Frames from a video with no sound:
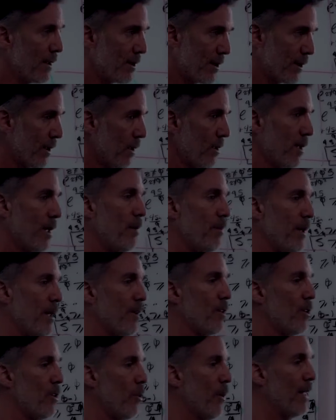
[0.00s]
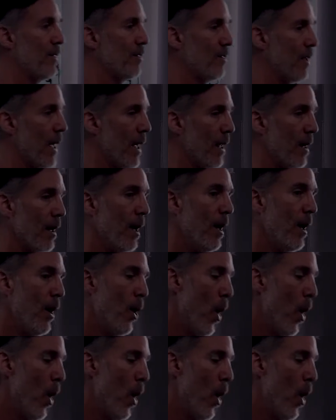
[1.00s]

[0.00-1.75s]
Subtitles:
It's still going to be the QSN,